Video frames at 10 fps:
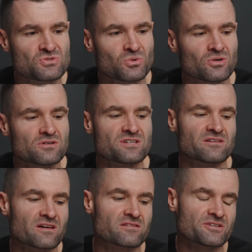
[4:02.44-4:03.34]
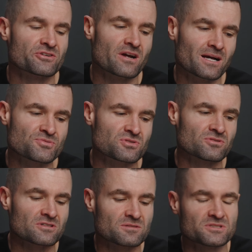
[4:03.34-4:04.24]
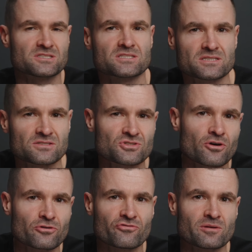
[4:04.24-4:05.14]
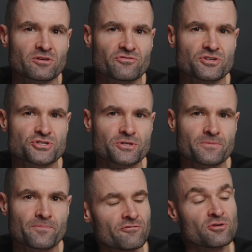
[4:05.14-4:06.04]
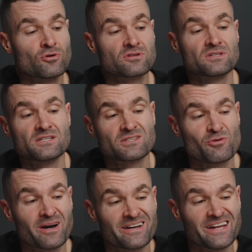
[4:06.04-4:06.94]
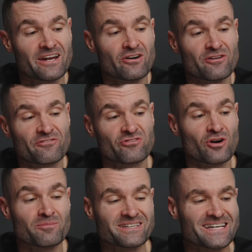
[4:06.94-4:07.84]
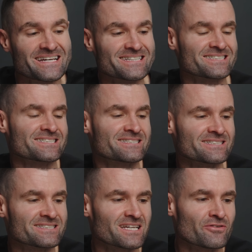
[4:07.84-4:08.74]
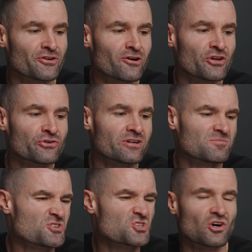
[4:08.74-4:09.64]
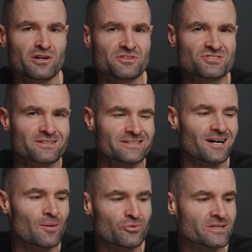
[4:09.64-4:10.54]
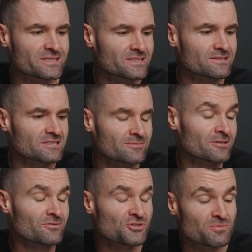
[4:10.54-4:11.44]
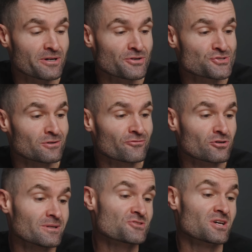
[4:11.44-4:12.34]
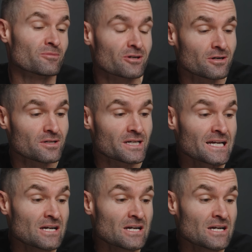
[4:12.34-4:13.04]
towards, I think you're absolutely gonna be seeing this auto framing feature. A few more things that we might inherit from the A6700. I'm just calling this like the operating system. I don't know if there's a better term for it, but that's what I'm gonna call it.